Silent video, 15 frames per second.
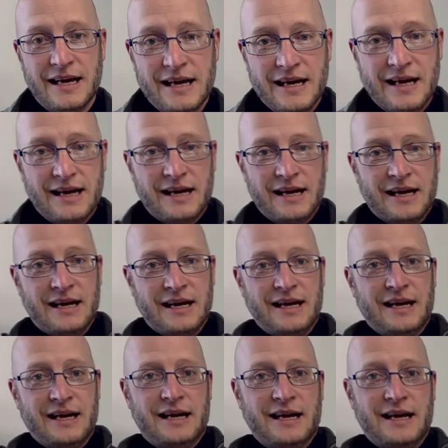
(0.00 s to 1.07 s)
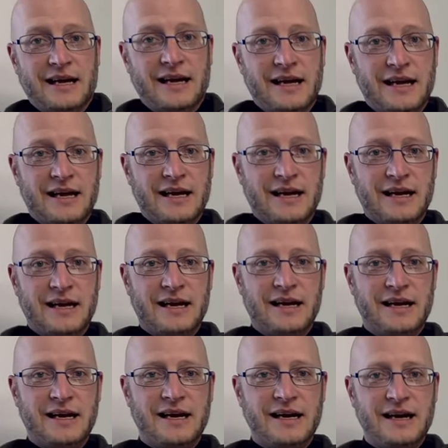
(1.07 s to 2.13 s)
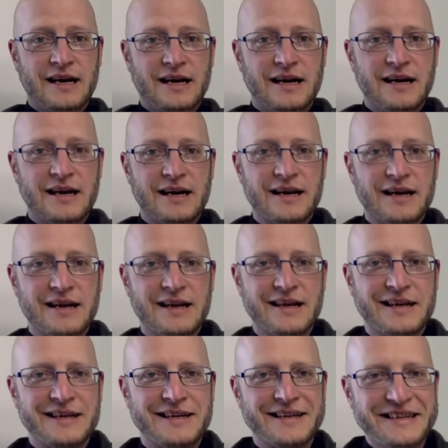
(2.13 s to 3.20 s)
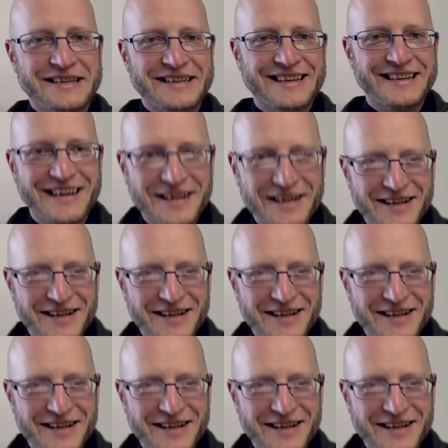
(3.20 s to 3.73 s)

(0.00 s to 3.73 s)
No words are spoken by the person on screen.